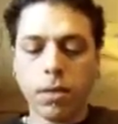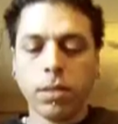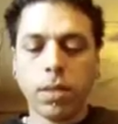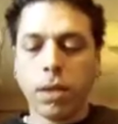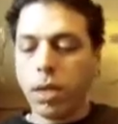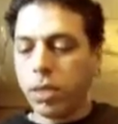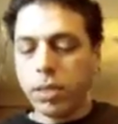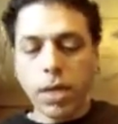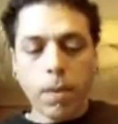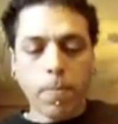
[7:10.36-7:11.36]
Digging
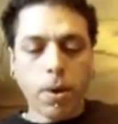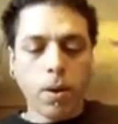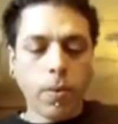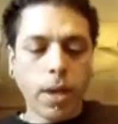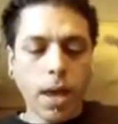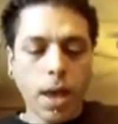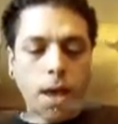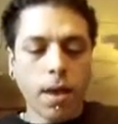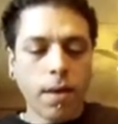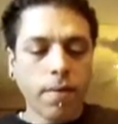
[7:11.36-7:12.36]
deeper, we
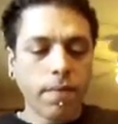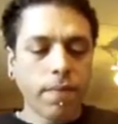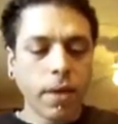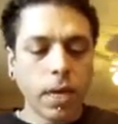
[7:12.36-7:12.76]
have